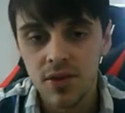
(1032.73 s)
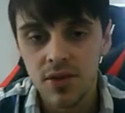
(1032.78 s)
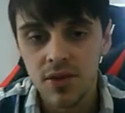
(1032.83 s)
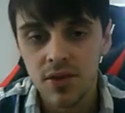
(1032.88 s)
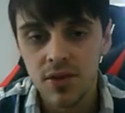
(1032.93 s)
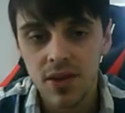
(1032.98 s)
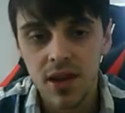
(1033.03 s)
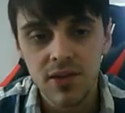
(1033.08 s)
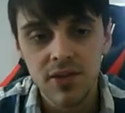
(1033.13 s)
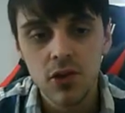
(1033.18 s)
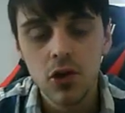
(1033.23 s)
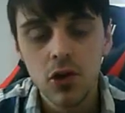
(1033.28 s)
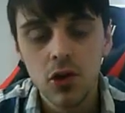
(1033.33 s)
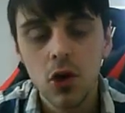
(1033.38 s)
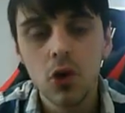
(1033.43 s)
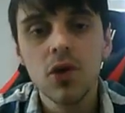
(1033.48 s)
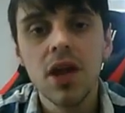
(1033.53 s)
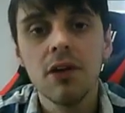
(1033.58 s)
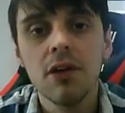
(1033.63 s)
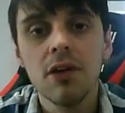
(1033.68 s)
There's no
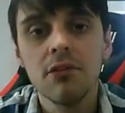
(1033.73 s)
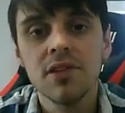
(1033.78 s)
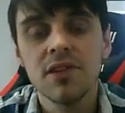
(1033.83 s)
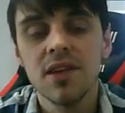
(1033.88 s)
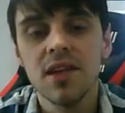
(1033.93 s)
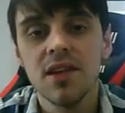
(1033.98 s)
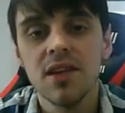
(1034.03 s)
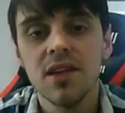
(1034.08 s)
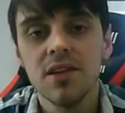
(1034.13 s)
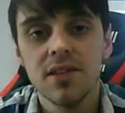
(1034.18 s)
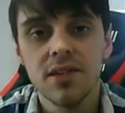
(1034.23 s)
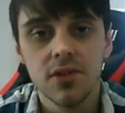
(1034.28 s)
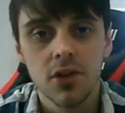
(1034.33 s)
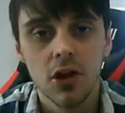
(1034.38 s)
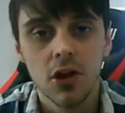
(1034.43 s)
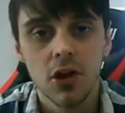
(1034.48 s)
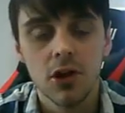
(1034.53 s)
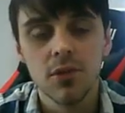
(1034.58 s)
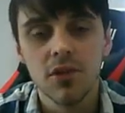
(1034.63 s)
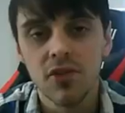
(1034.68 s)
guarantees in
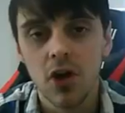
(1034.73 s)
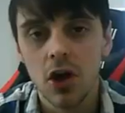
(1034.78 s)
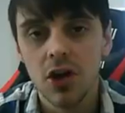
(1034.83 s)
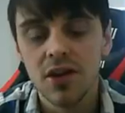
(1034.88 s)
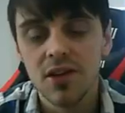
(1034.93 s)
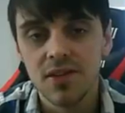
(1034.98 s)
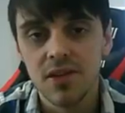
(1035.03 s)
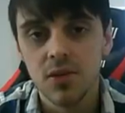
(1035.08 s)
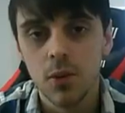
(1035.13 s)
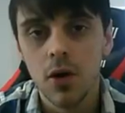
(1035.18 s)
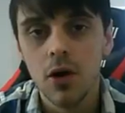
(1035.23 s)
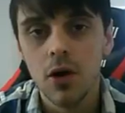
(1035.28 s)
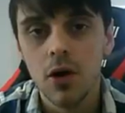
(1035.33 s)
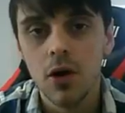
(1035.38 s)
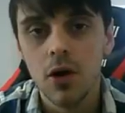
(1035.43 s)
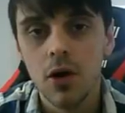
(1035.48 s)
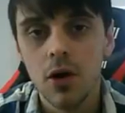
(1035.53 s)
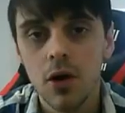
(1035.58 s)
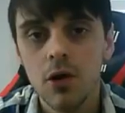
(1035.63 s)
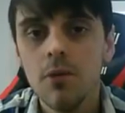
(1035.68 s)
terms of earnings as
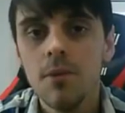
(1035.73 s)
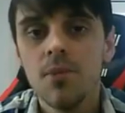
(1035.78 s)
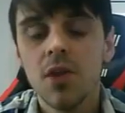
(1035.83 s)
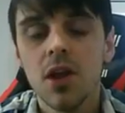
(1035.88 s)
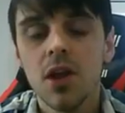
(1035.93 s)
well.